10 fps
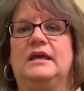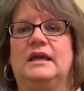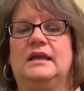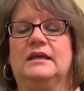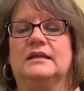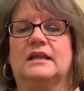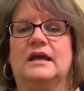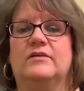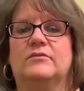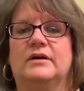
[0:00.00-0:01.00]
And
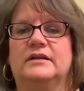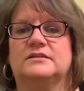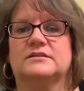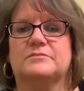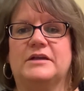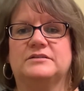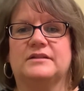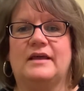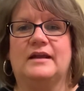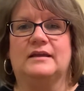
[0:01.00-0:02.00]
I want to just mention
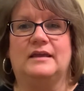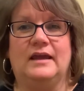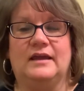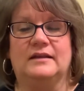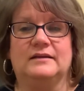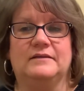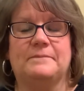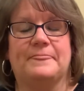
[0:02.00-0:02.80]
that again,